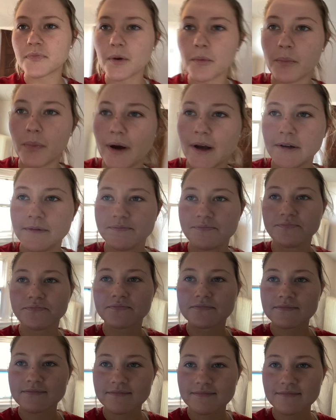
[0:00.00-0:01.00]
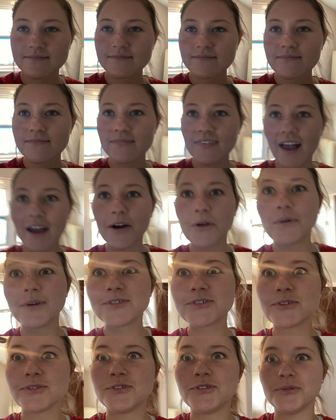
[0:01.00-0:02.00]
but I don't want
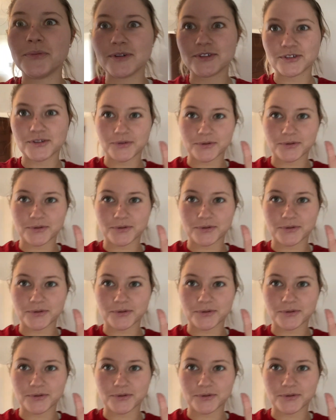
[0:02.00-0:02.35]
to show too much of the